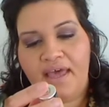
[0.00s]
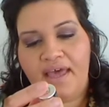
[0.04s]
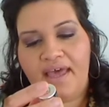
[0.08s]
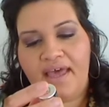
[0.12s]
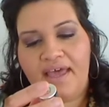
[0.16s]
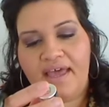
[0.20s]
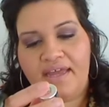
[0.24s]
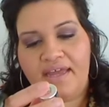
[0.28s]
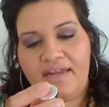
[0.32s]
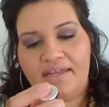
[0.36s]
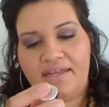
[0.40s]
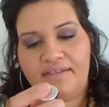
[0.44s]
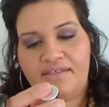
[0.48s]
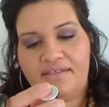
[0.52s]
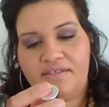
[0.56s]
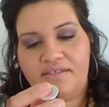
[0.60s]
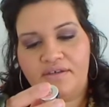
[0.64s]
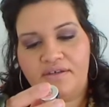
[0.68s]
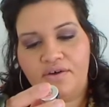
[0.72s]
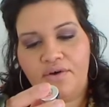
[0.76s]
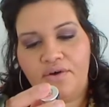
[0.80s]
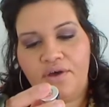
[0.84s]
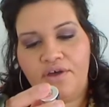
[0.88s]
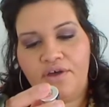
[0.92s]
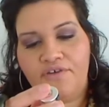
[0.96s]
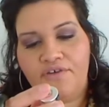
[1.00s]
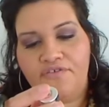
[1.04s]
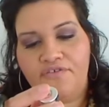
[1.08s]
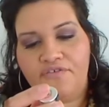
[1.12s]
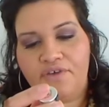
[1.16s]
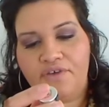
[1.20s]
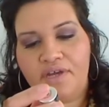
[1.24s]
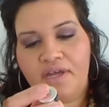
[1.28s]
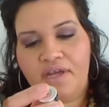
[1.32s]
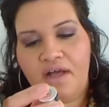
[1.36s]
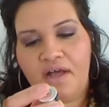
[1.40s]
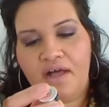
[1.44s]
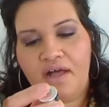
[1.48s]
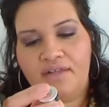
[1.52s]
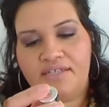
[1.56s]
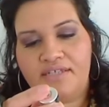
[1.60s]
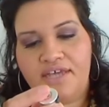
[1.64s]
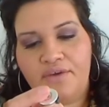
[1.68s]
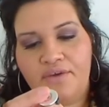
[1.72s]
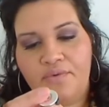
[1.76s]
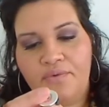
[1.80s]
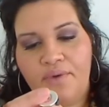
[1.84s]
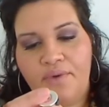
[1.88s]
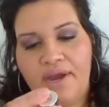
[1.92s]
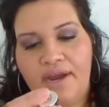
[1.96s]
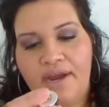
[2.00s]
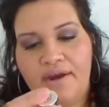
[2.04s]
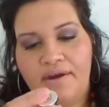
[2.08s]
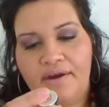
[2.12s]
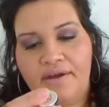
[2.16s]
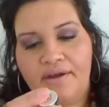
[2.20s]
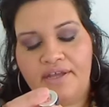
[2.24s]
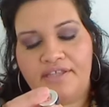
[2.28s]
and it's oil-free all-day wear.